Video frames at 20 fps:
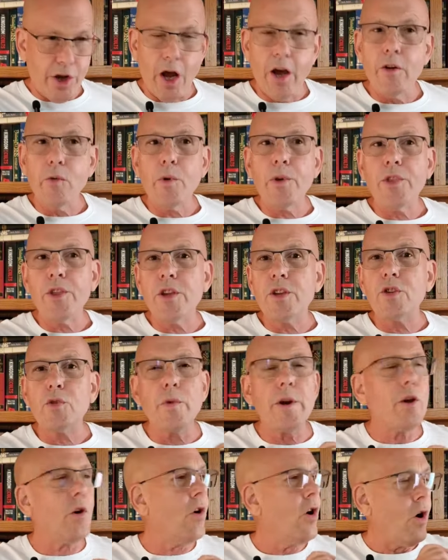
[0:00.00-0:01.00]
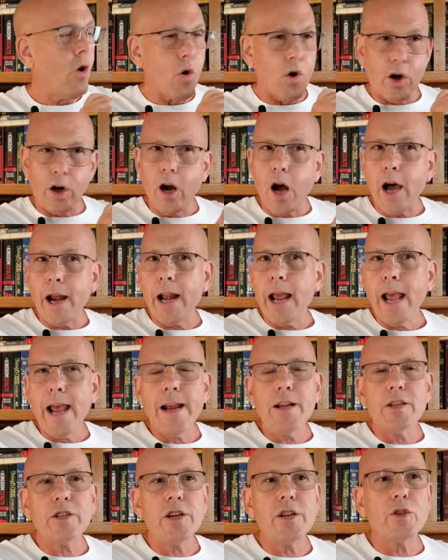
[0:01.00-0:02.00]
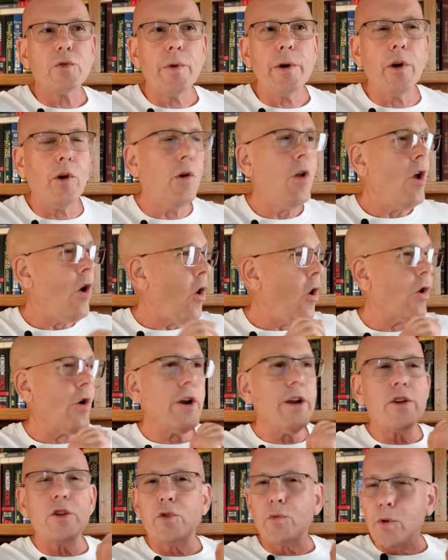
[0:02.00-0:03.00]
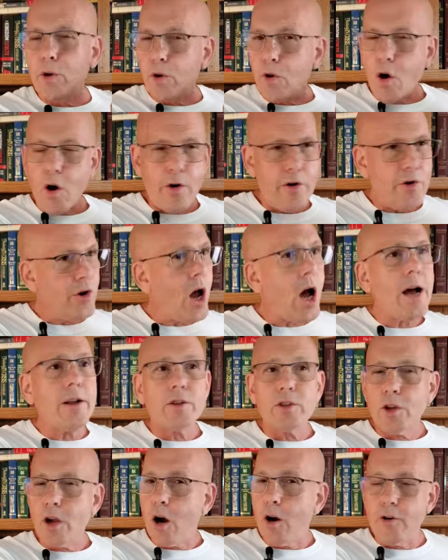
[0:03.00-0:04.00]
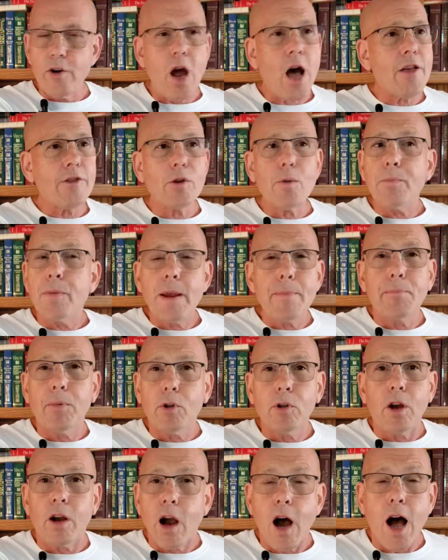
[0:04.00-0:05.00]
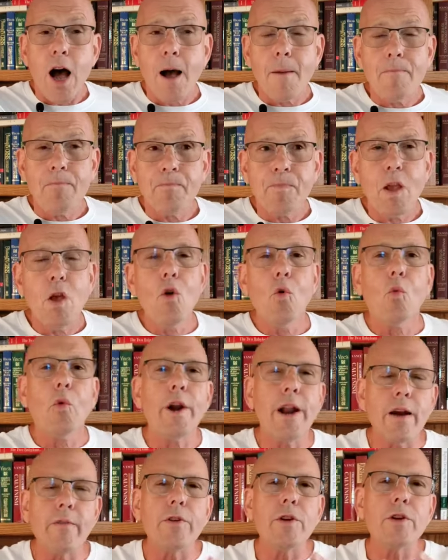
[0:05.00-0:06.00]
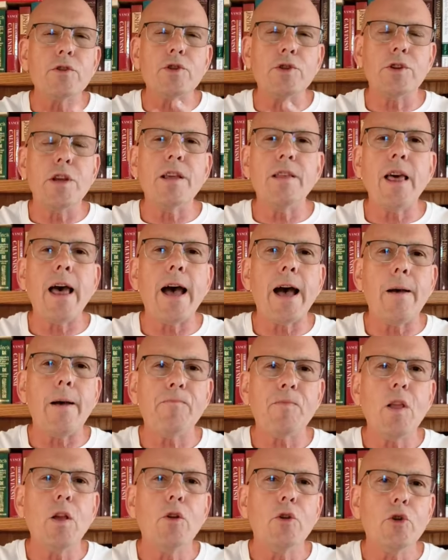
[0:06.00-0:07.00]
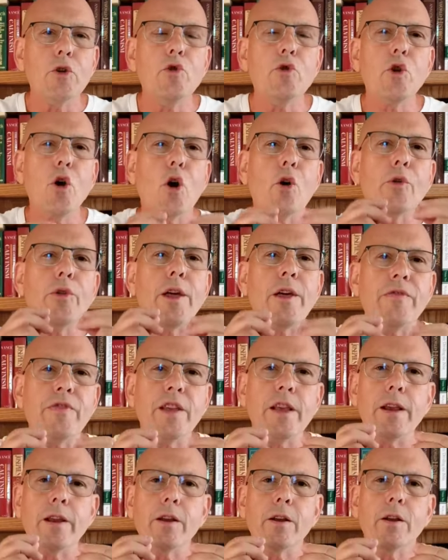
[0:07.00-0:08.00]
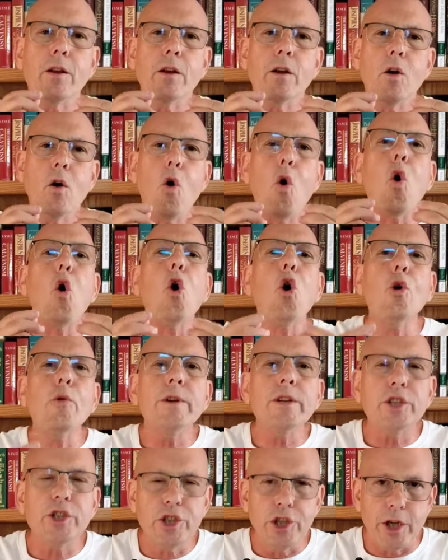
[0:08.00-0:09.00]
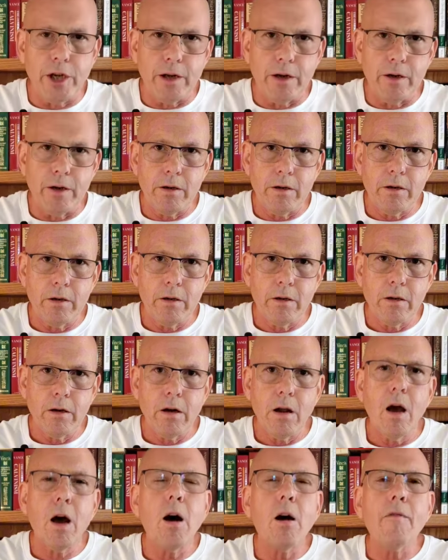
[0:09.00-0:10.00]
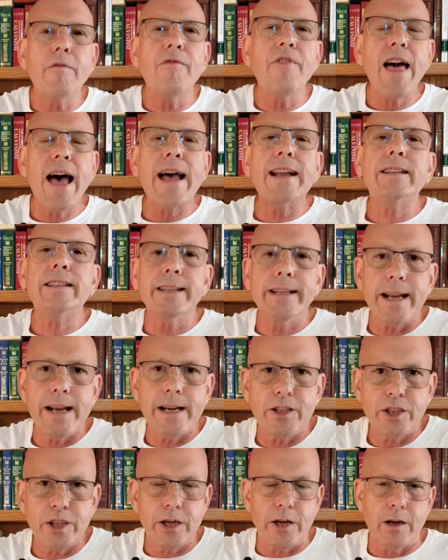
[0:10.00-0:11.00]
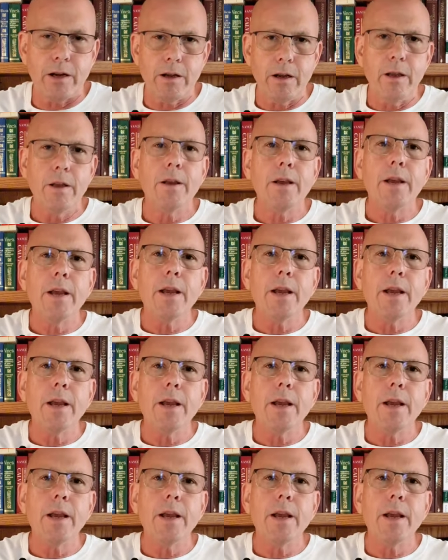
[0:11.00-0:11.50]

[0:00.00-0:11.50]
done with Israel or God hates Israel or Israel are not the people of God, whenever you see that, you know that the origin of that teaching